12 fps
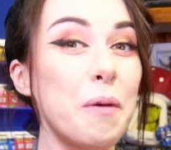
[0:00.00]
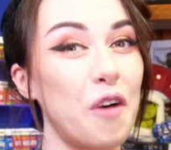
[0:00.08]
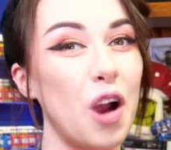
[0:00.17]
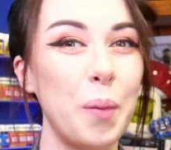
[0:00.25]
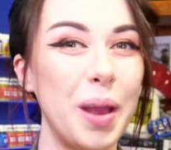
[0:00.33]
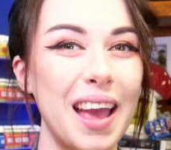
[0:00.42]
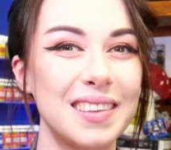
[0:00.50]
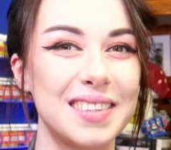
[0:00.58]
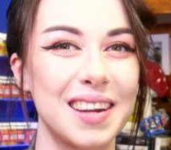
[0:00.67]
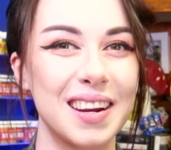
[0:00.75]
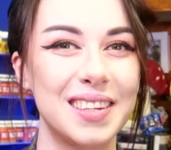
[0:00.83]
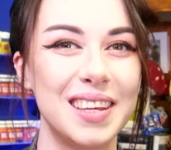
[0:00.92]
before we get
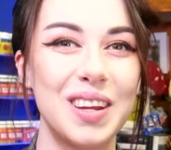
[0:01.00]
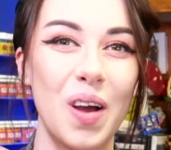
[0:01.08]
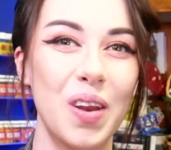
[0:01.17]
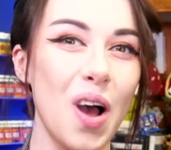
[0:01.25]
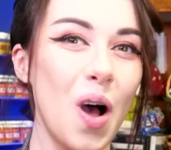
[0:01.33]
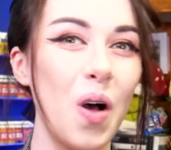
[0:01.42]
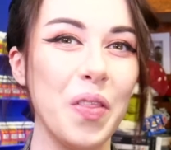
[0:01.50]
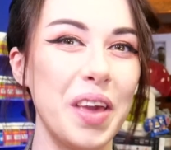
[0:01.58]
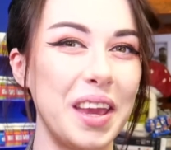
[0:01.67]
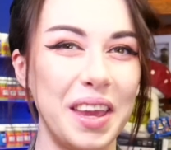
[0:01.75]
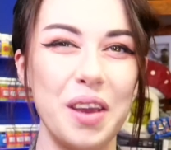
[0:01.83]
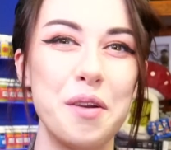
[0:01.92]
started on all the
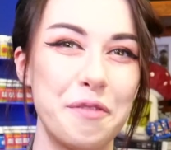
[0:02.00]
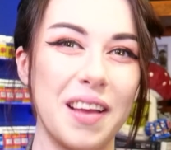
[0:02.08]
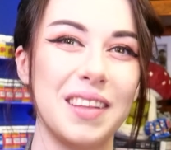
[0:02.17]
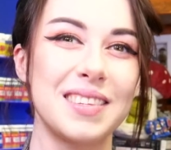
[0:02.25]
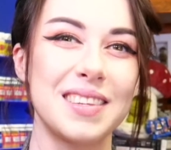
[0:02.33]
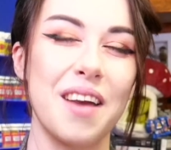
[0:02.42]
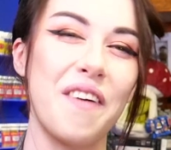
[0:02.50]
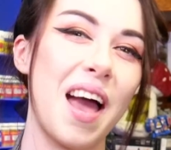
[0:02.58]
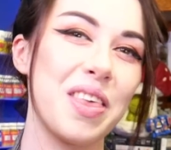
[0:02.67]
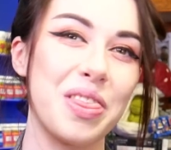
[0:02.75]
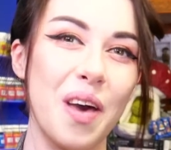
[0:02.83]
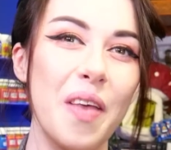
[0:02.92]
cute fun stuff,
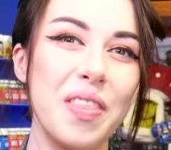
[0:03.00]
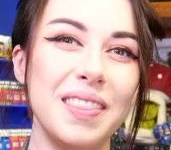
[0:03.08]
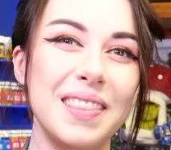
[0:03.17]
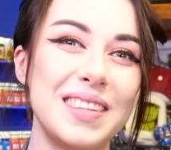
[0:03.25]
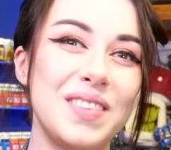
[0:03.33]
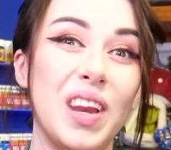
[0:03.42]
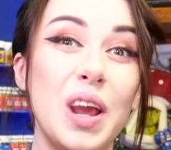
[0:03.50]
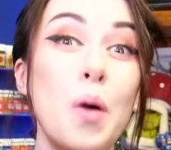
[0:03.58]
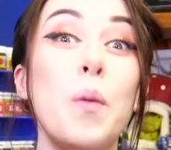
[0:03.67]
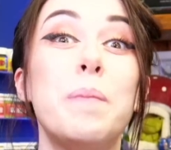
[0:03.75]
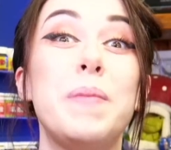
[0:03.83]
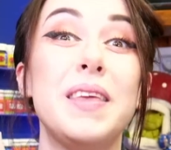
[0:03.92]
I thought that this video
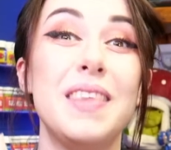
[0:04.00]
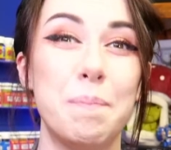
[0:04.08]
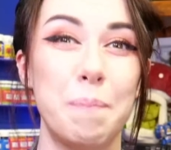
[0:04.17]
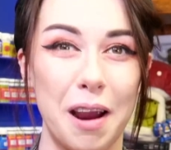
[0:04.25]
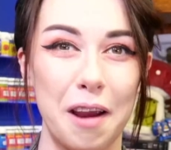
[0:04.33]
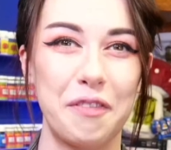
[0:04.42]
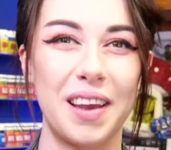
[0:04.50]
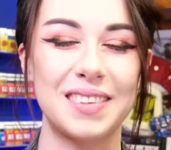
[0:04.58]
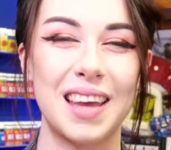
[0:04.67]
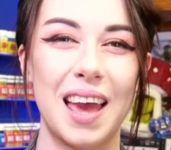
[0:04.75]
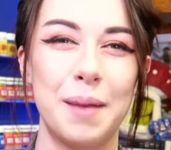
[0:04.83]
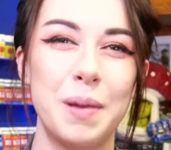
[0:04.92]
would be the perfect
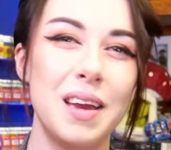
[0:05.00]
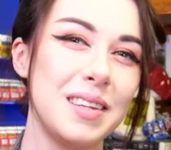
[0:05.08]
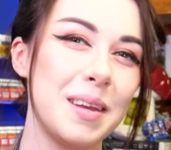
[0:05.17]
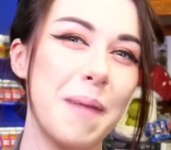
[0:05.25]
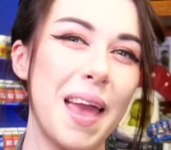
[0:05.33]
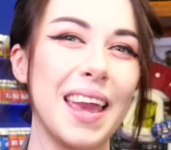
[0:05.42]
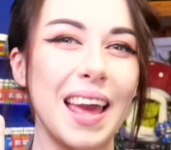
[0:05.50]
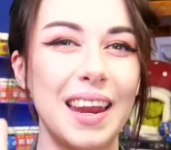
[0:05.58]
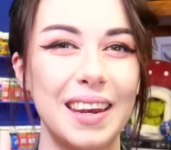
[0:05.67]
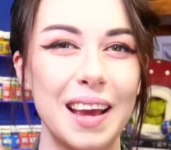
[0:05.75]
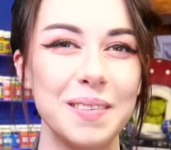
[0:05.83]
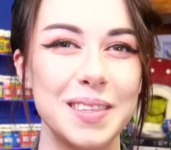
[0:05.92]
time to make an
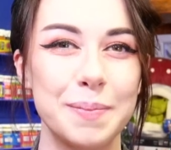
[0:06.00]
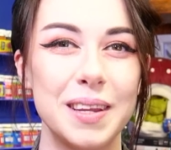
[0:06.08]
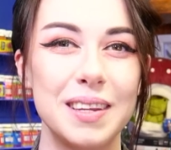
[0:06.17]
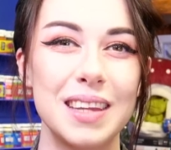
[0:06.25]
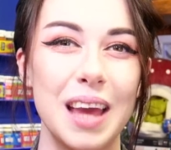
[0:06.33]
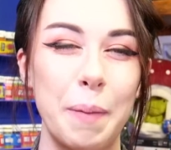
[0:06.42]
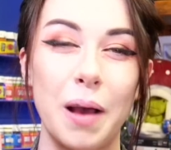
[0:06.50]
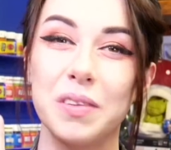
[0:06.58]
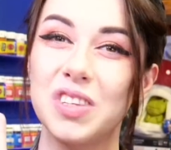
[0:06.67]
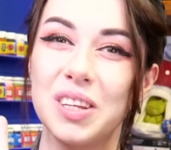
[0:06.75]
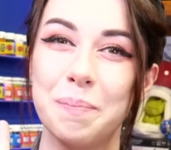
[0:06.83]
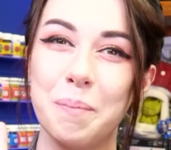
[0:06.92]
announcement about
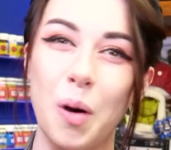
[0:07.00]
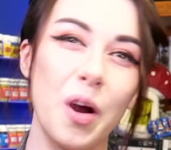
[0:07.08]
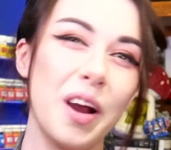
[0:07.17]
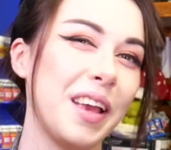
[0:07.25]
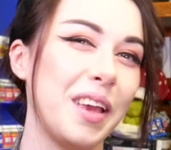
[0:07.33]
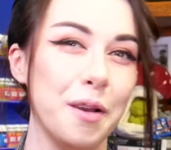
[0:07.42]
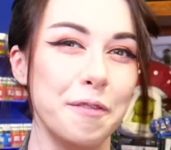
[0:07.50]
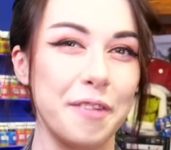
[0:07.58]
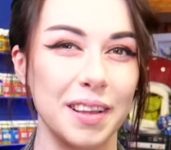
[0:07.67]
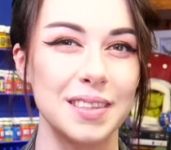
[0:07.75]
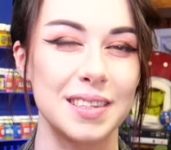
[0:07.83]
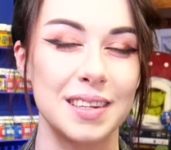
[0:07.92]
some more cute
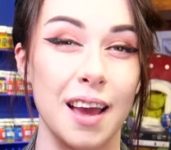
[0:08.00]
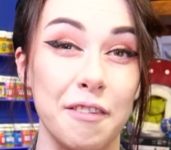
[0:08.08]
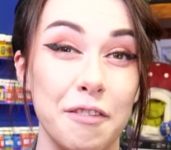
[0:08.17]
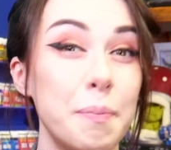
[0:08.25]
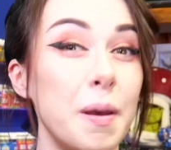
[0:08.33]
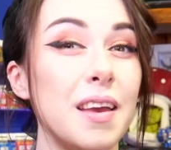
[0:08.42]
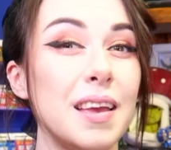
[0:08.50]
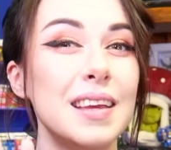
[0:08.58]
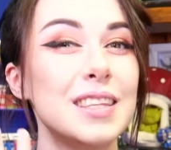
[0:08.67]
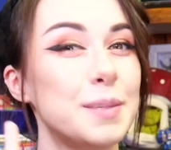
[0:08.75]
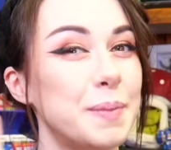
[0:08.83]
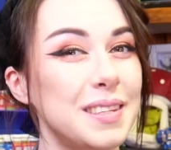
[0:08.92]
fun stuff, but
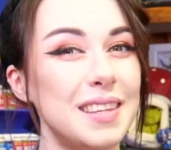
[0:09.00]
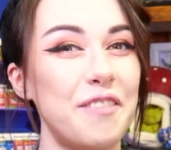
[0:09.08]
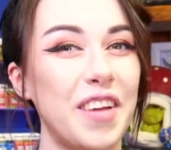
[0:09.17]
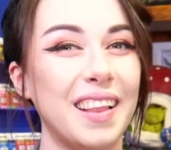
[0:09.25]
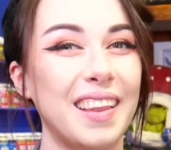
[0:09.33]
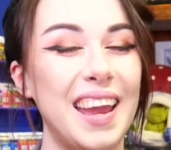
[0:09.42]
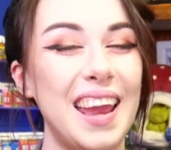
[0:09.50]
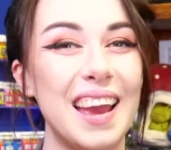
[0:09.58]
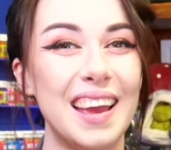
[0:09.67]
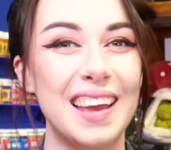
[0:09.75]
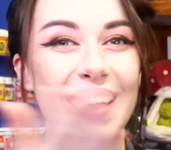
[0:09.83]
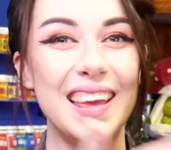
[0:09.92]
specifically,
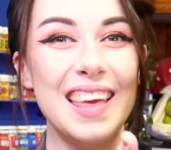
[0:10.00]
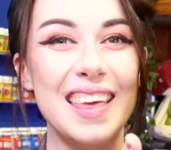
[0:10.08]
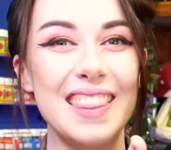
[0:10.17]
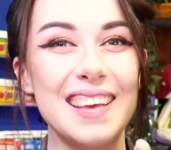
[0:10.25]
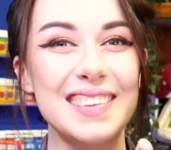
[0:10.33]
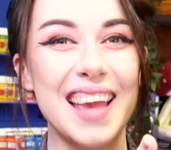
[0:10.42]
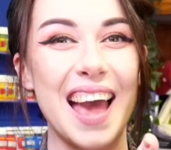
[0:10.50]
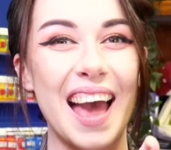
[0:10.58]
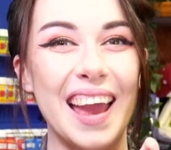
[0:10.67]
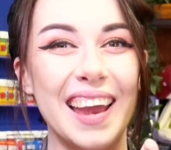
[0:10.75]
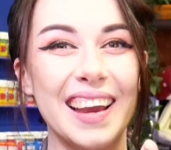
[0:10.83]
this guy.